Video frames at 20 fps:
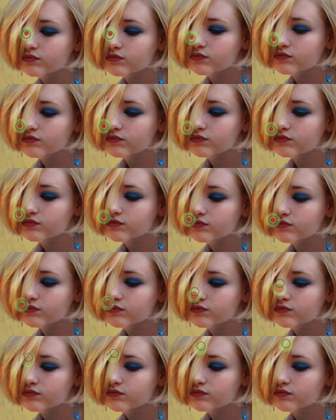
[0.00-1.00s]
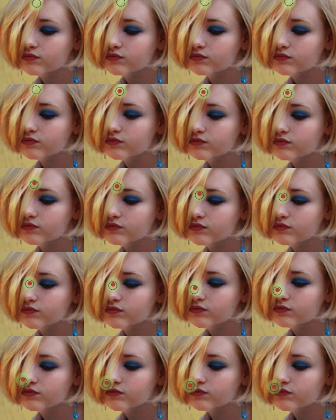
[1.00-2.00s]

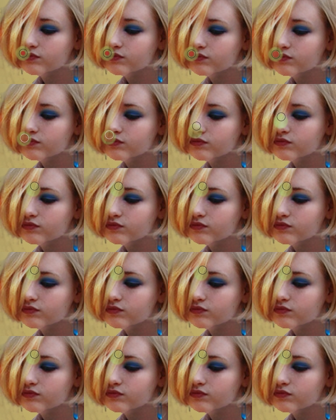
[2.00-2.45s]
(silence)